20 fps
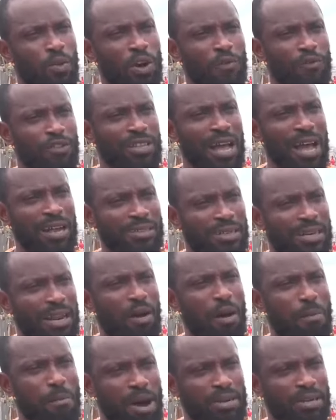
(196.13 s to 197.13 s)
What if it and
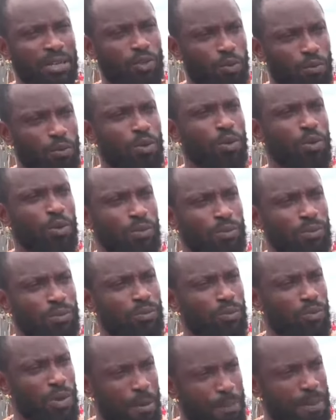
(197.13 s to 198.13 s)
declare our mandate tomorrow?
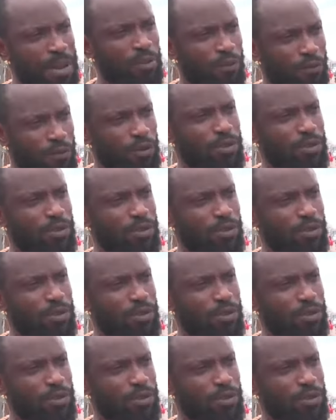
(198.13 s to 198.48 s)
We are prepared to